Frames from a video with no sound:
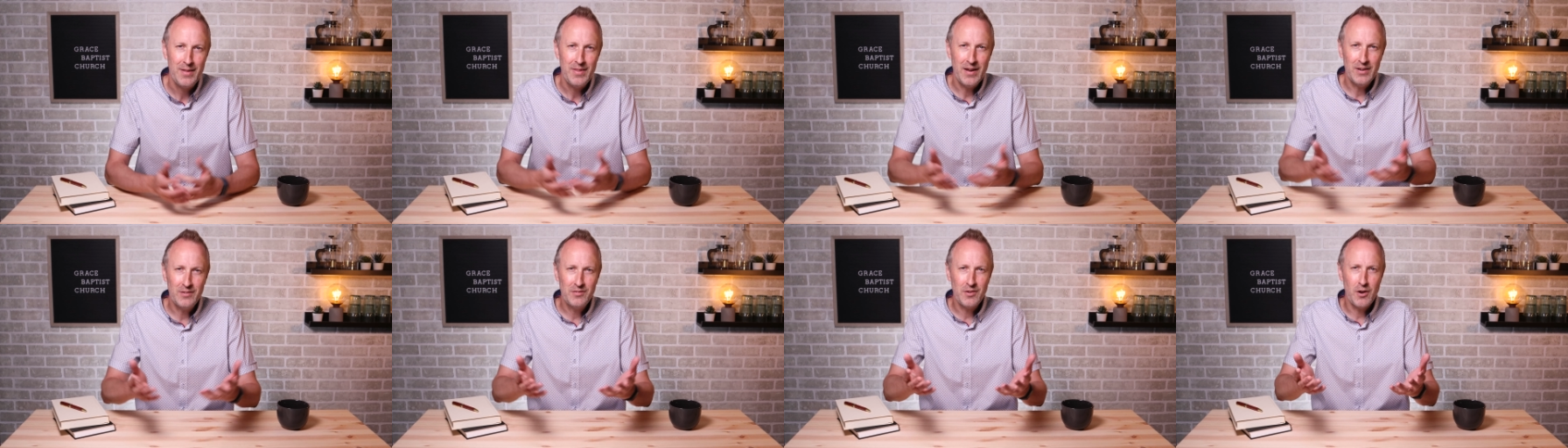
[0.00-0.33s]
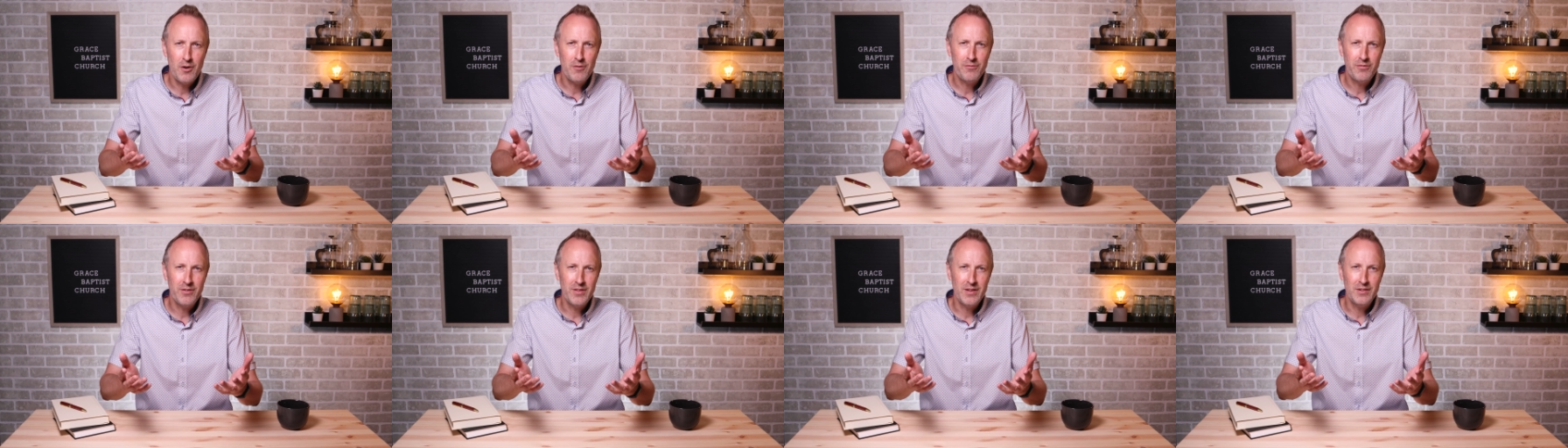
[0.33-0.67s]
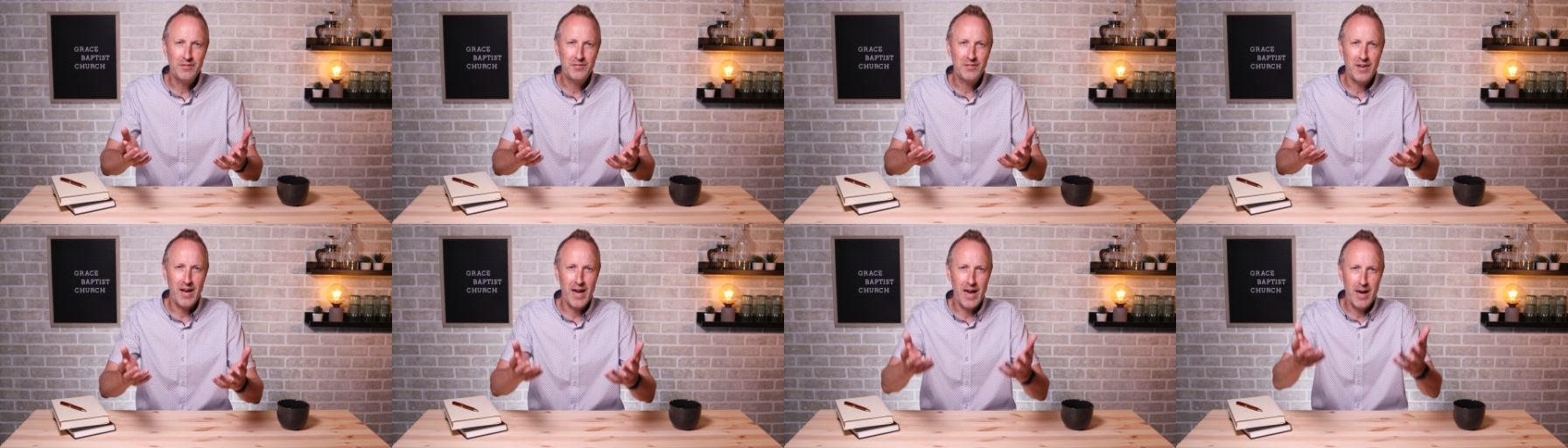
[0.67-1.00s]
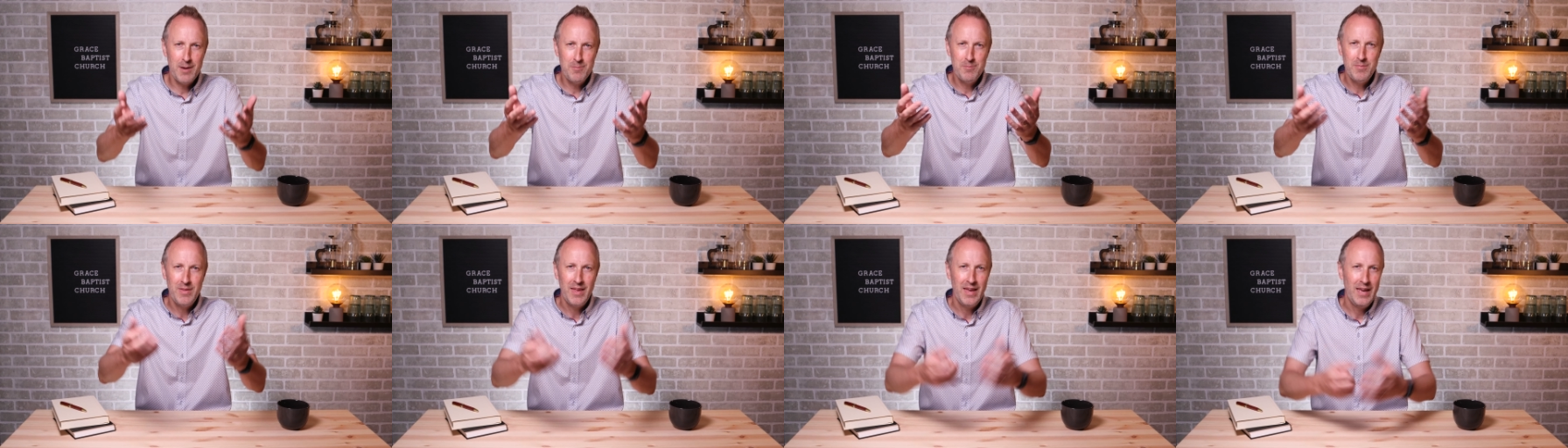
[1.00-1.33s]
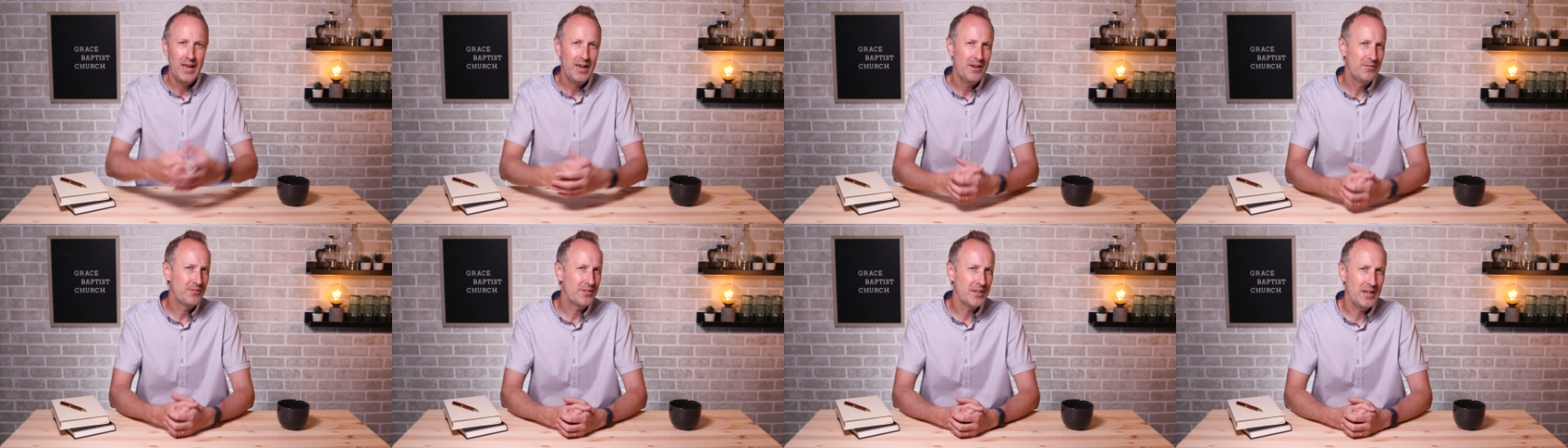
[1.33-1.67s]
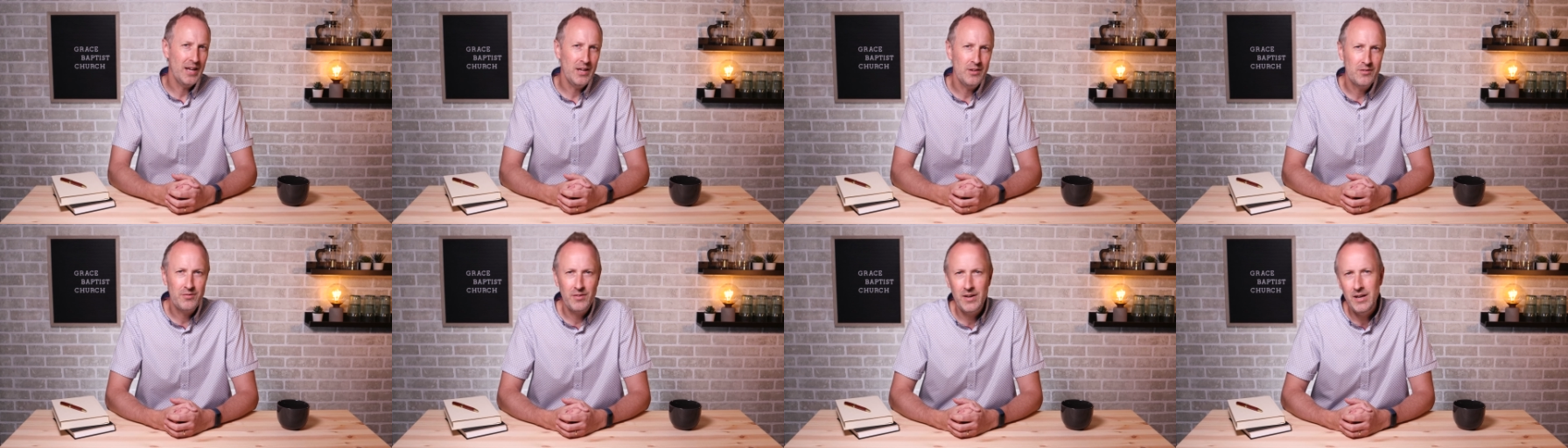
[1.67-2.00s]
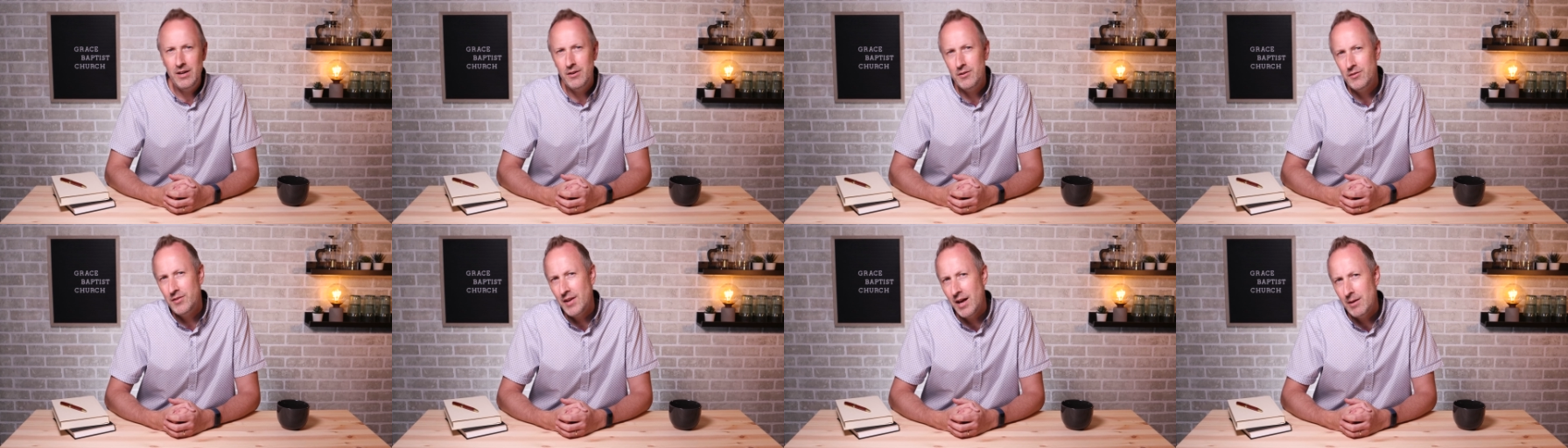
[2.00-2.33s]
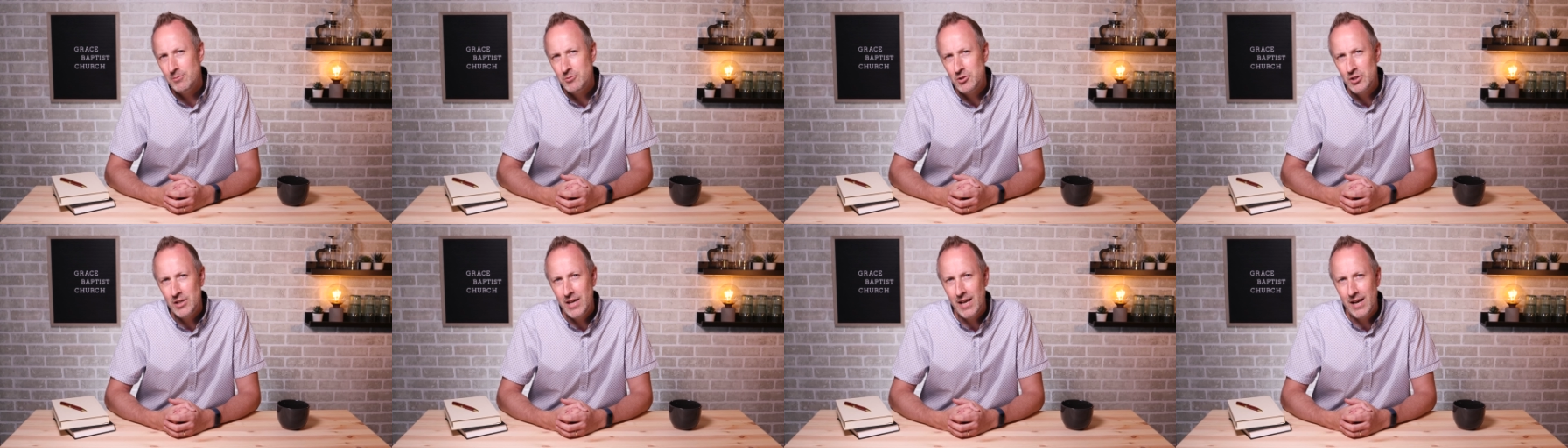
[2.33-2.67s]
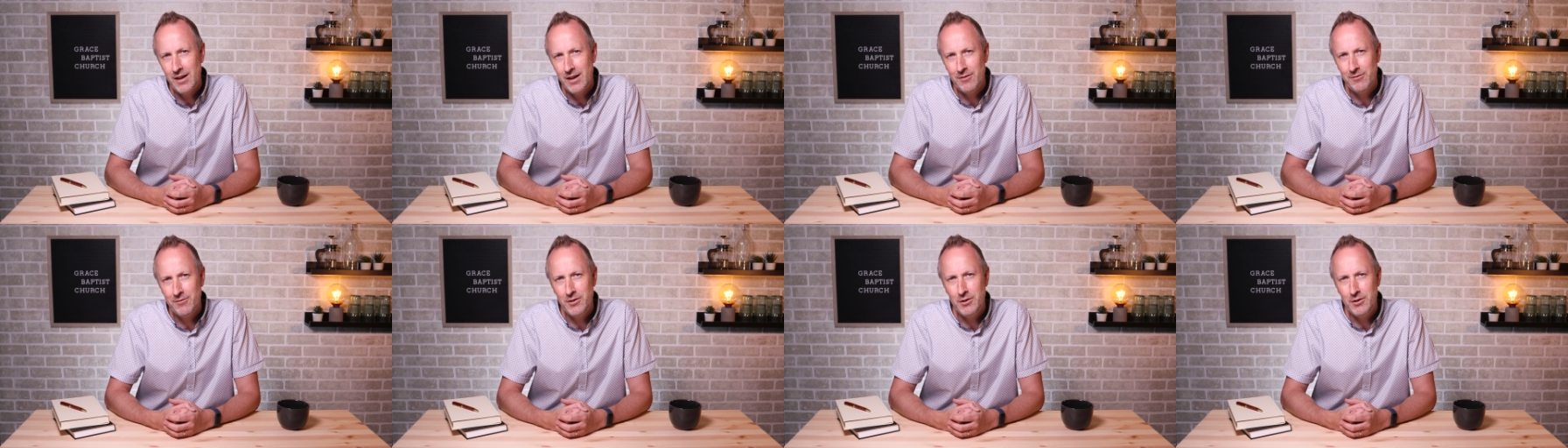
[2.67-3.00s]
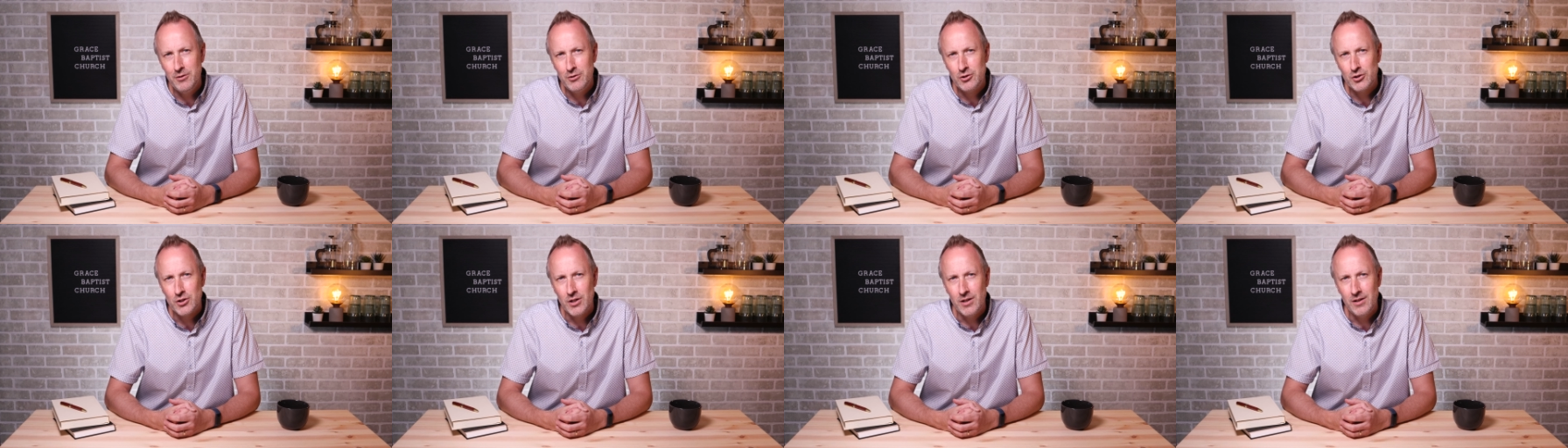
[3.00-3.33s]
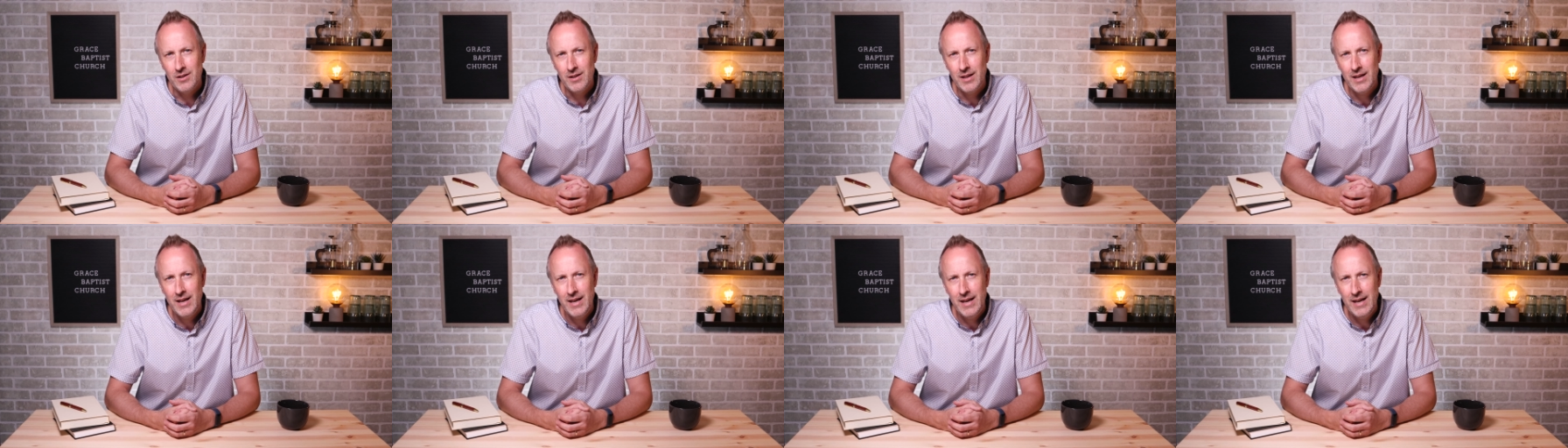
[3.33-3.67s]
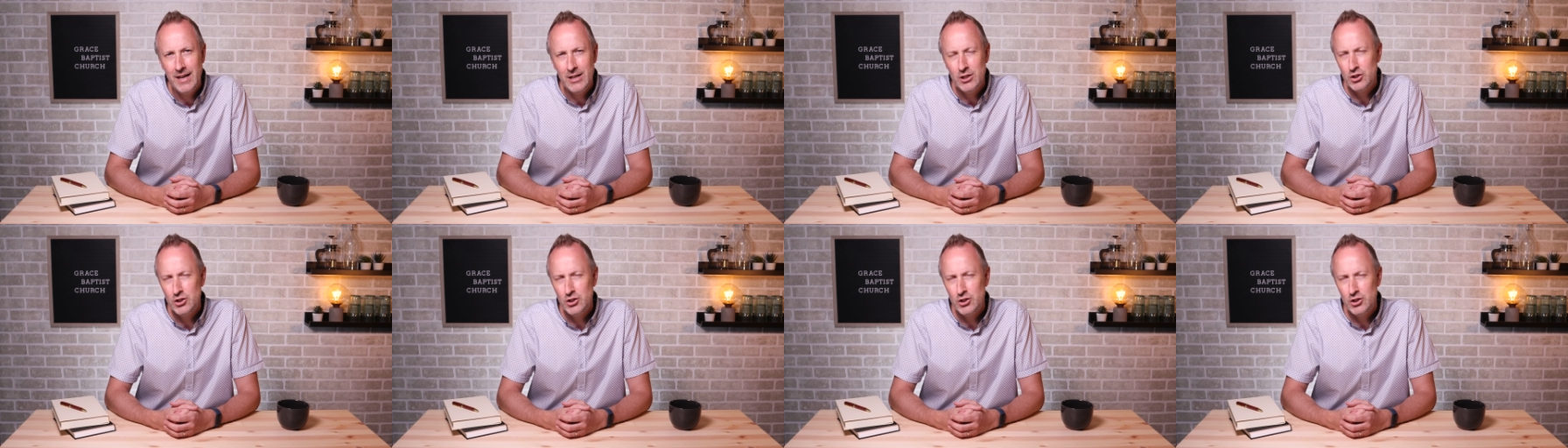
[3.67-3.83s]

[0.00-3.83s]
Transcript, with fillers: That's all for this time. If today's video has helped you get out of neutral,